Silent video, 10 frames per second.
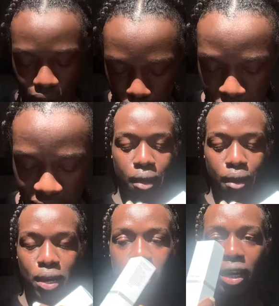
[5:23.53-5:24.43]
bet.
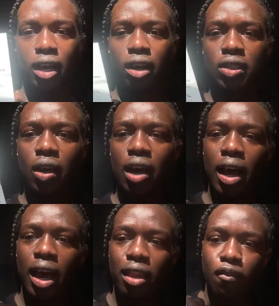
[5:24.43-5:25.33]
I also got
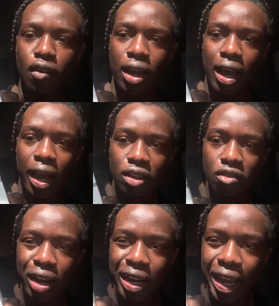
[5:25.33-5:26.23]

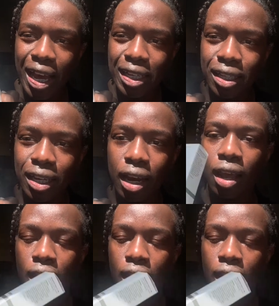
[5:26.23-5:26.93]
hyaluronic acid.